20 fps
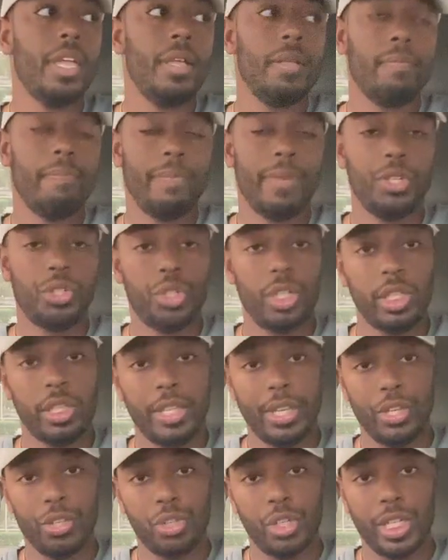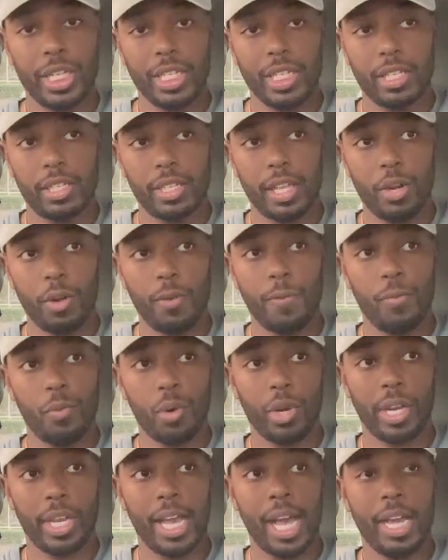but she thinks she can settle
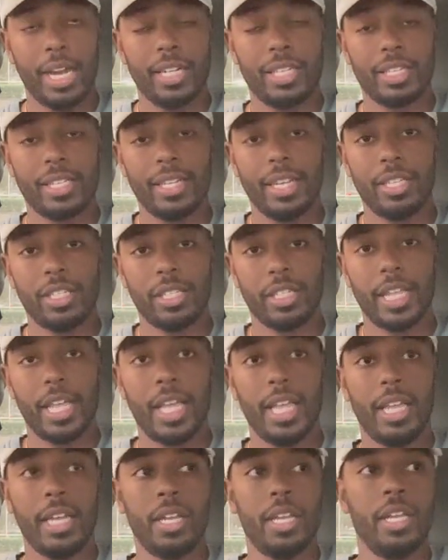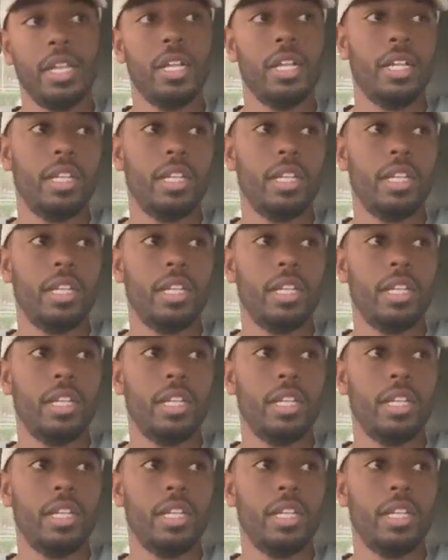for a guy that's less than.